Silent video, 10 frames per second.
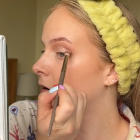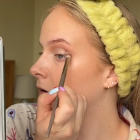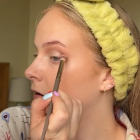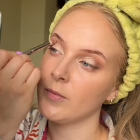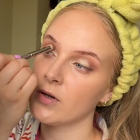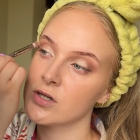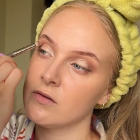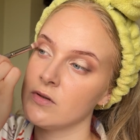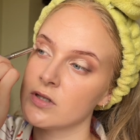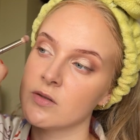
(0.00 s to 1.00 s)
Maybe I should have
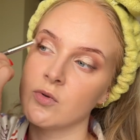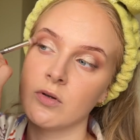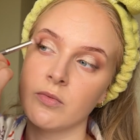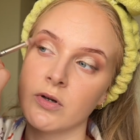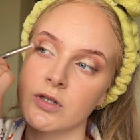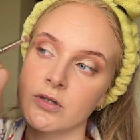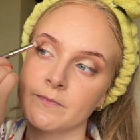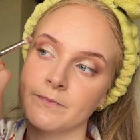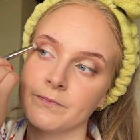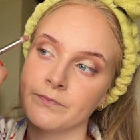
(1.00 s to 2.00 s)
used a smaller brush.
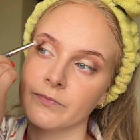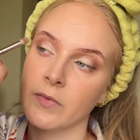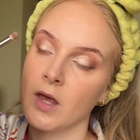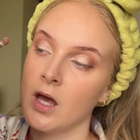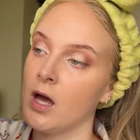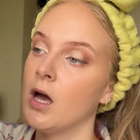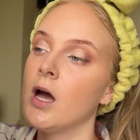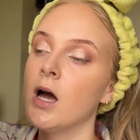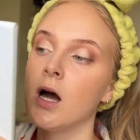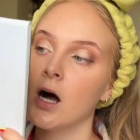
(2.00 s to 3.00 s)

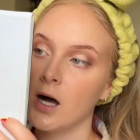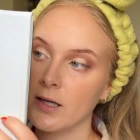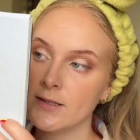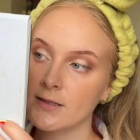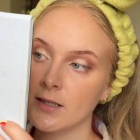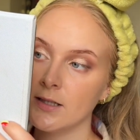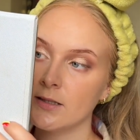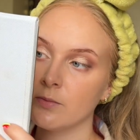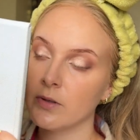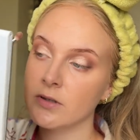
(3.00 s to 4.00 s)
Hindsight is a
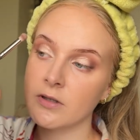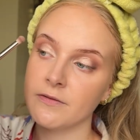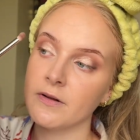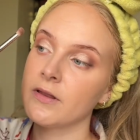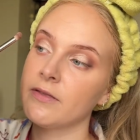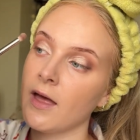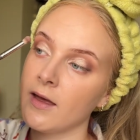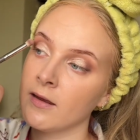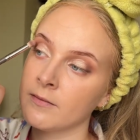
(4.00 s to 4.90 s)
wonderful thing.